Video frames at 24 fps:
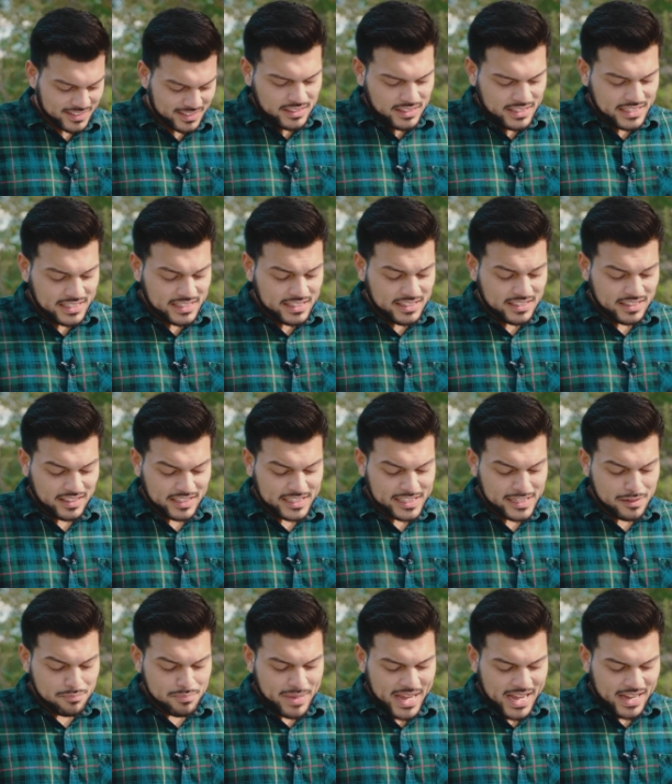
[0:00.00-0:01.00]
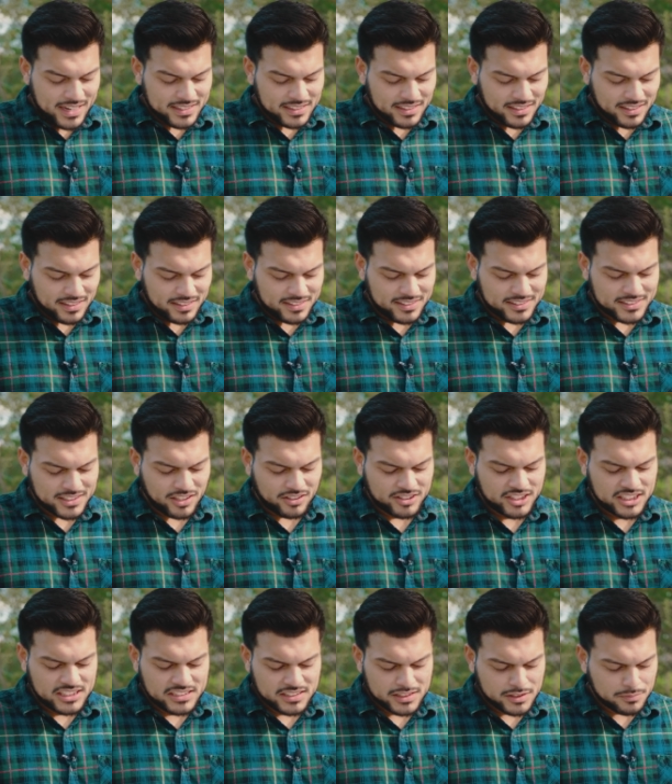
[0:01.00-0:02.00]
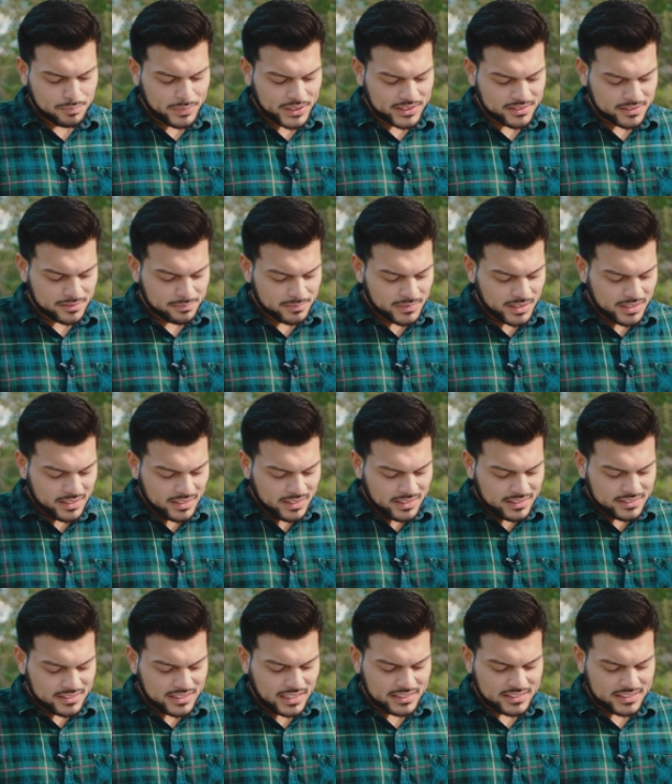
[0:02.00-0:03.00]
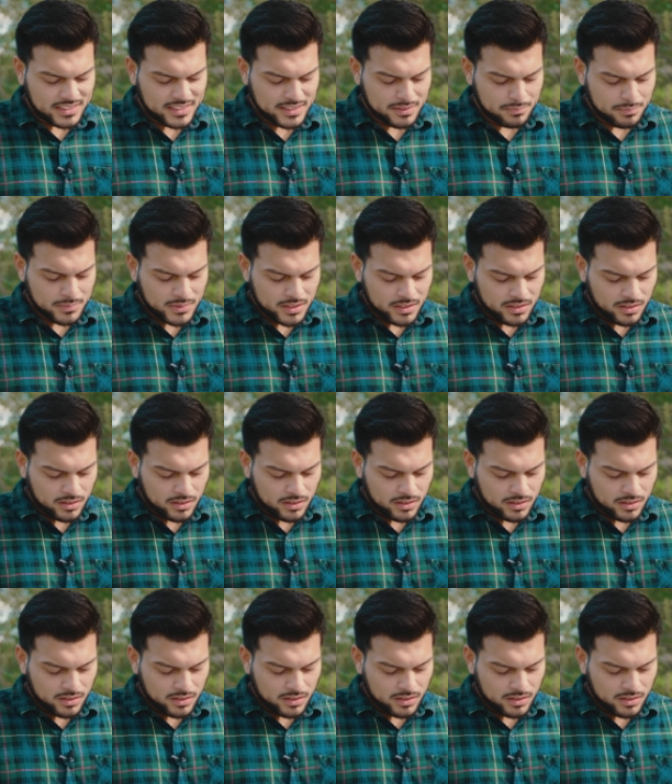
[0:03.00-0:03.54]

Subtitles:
He, leaning back thus on Jesus' bosom, said to him,